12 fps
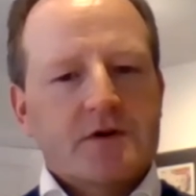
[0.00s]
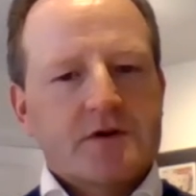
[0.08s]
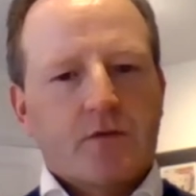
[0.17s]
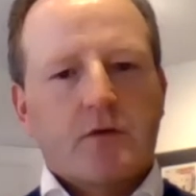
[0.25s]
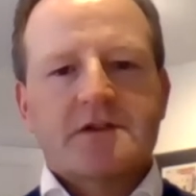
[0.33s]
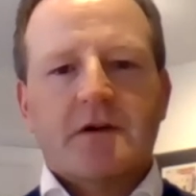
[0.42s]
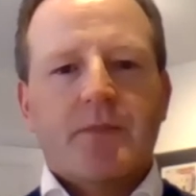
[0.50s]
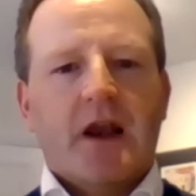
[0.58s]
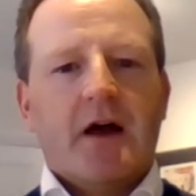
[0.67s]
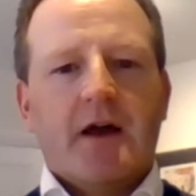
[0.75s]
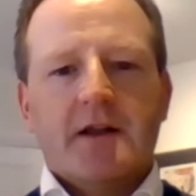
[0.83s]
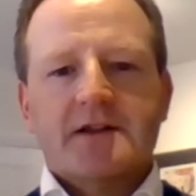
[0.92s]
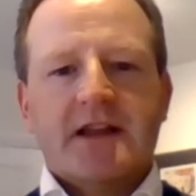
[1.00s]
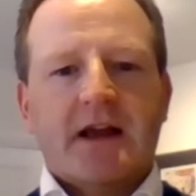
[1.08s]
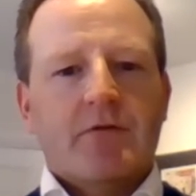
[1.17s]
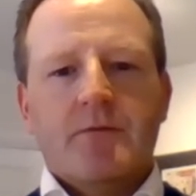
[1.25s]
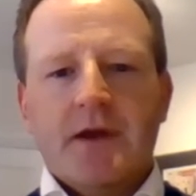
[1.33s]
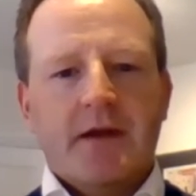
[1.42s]
towards compliance. That
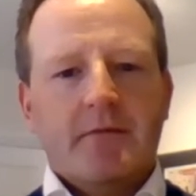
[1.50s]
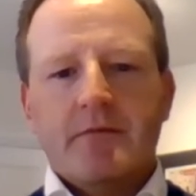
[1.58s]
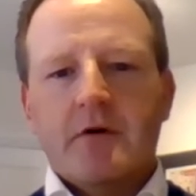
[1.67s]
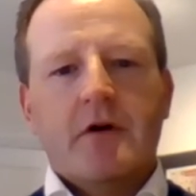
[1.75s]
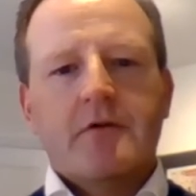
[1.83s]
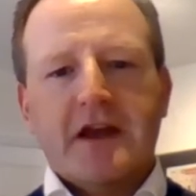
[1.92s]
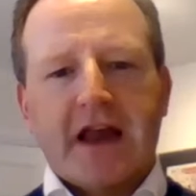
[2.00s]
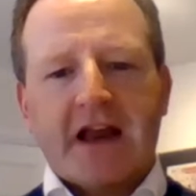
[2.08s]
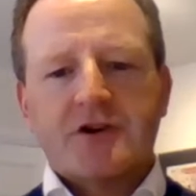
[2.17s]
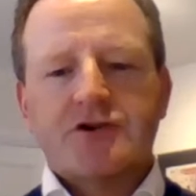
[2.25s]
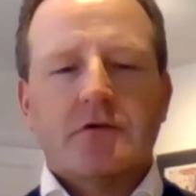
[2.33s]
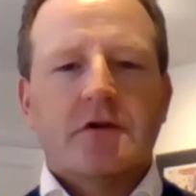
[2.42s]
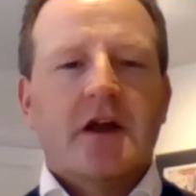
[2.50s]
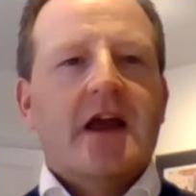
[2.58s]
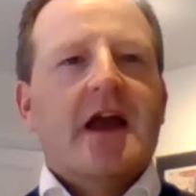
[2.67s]
would be only natural.